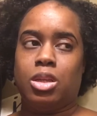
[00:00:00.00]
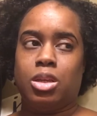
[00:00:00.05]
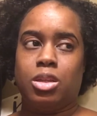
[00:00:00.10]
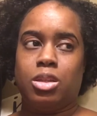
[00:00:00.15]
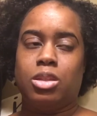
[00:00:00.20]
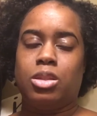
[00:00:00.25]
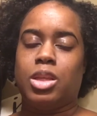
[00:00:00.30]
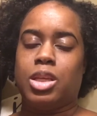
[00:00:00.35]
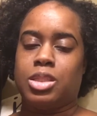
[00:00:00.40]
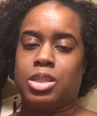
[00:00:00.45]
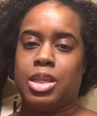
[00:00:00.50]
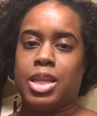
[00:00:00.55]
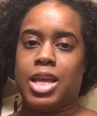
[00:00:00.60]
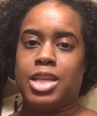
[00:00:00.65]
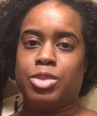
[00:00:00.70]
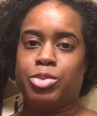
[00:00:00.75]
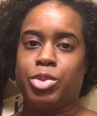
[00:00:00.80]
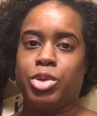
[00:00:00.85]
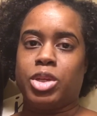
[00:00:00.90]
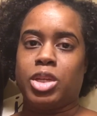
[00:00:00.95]
That's the
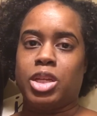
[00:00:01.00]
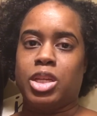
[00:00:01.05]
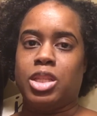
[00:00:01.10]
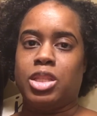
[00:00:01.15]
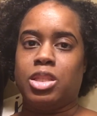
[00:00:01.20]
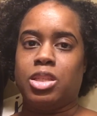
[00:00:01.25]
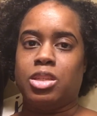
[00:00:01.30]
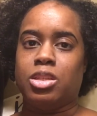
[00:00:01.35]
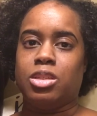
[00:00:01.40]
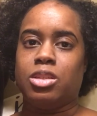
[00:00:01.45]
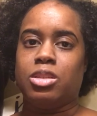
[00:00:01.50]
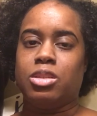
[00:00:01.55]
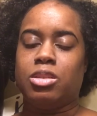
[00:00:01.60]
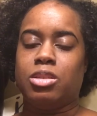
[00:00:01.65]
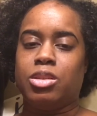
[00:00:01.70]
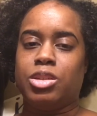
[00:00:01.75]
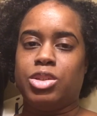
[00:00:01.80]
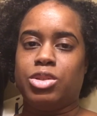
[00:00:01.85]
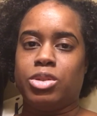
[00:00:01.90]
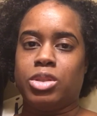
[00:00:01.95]
last book in the
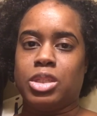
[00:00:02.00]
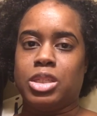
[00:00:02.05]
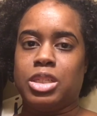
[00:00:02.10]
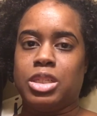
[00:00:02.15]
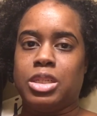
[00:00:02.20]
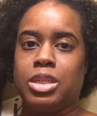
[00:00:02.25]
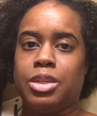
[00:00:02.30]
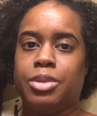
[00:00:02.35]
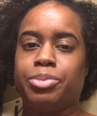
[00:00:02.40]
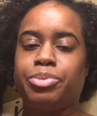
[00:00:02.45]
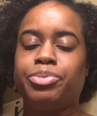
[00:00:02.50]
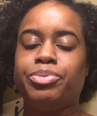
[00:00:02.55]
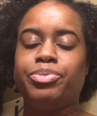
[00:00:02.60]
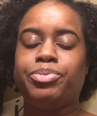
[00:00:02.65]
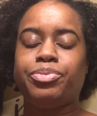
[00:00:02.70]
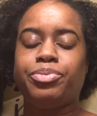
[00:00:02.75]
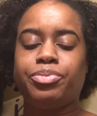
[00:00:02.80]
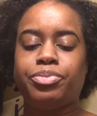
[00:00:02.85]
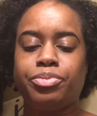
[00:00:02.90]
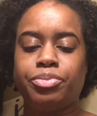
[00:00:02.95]
trilogy.
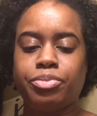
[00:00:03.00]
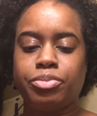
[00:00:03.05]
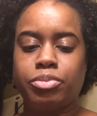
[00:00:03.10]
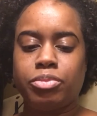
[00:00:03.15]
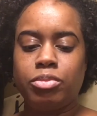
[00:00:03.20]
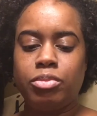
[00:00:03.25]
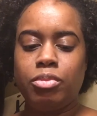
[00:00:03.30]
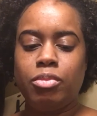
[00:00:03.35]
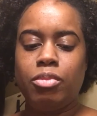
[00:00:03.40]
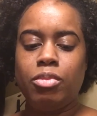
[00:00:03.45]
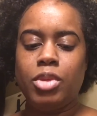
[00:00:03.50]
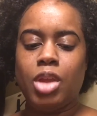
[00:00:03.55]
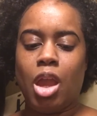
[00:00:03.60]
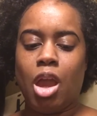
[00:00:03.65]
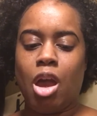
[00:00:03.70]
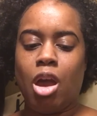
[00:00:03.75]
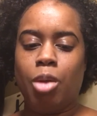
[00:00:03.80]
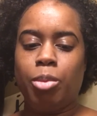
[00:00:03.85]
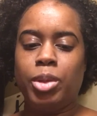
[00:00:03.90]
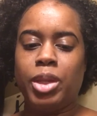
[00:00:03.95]

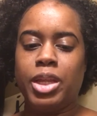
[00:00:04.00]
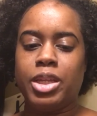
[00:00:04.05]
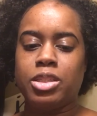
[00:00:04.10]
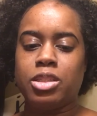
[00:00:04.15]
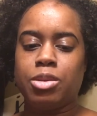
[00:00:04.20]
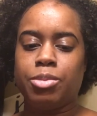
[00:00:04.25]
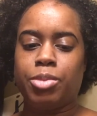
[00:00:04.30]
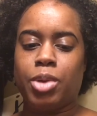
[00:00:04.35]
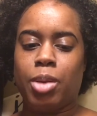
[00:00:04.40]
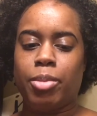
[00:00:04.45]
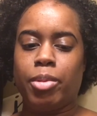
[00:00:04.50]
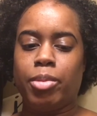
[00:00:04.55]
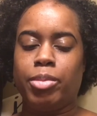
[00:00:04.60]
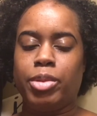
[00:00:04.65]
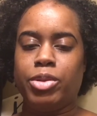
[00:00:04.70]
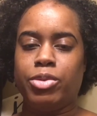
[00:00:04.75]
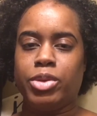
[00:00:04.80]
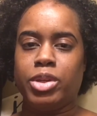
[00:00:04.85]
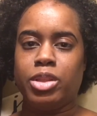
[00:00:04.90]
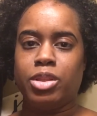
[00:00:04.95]
I'll plan to probably
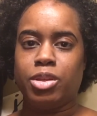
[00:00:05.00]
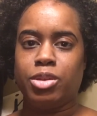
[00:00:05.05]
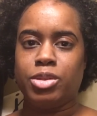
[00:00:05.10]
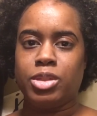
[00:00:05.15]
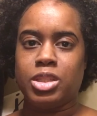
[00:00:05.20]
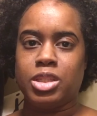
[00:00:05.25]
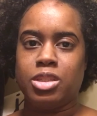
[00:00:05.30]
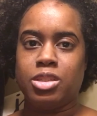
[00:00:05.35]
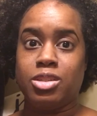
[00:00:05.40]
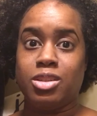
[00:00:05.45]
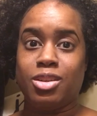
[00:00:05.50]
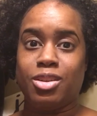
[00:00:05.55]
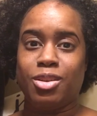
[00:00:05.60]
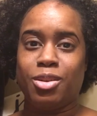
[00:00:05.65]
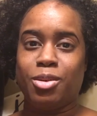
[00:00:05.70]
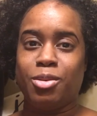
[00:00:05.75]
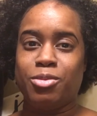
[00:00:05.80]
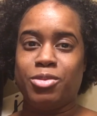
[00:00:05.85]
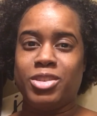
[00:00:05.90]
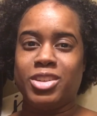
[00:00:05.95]
read those this year,
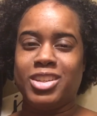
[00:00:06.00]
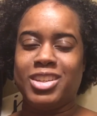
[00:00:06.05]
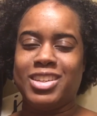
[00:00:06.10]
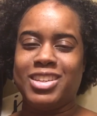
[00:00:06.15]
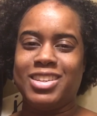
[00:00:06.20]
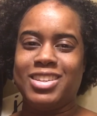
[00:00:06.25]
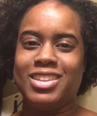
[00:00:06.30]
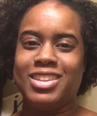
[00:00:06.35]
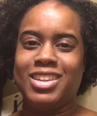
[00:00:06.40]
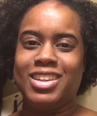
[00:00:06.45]
hopefully.